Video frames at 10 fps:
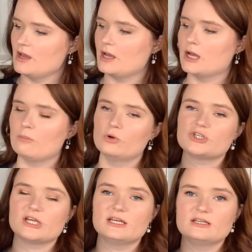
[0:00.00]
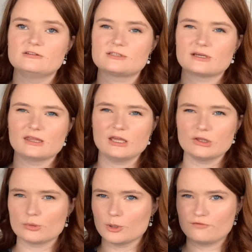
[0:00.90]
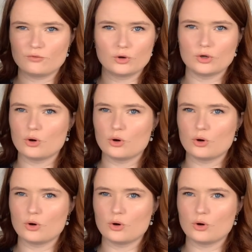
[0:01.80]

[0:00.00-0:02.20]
um, which is I think either book four